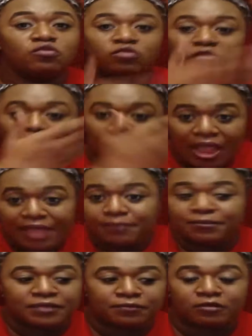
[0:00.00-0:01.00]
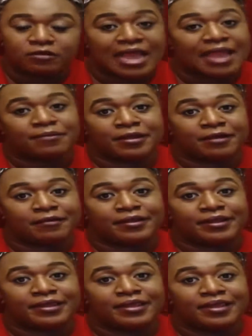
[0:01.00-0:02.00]
the white people
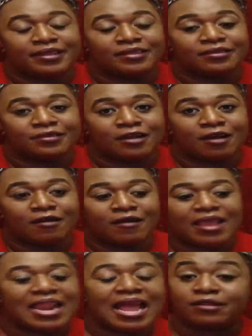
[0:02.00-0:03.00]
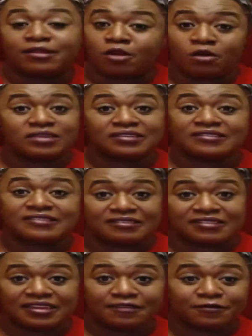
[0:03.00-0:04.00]
library, and I noticed the
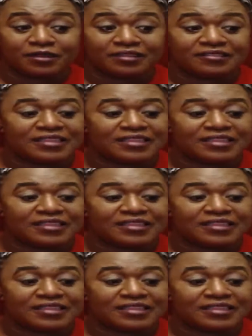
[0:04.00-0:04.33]
difference.